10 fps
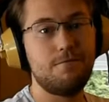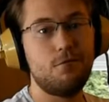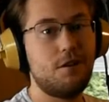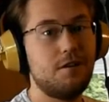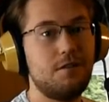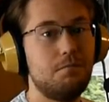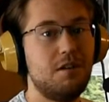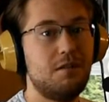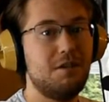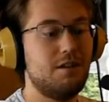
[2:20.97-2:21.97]

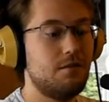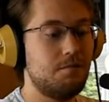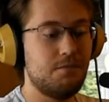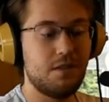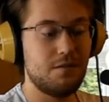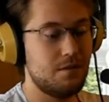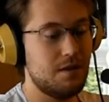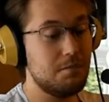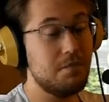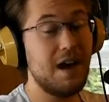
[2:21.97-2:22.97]
400mm
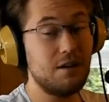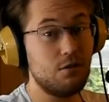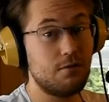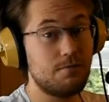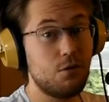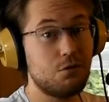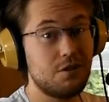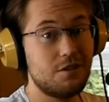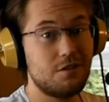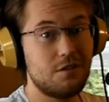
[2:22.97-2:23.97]
manual
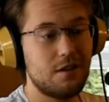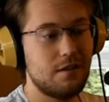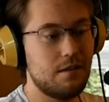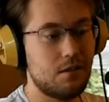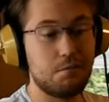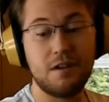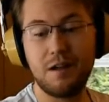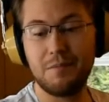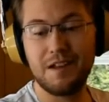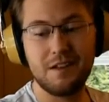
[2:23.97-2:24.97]
focus. It's a
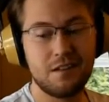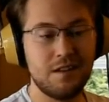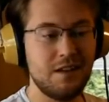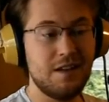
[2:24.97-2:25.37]
prime lens.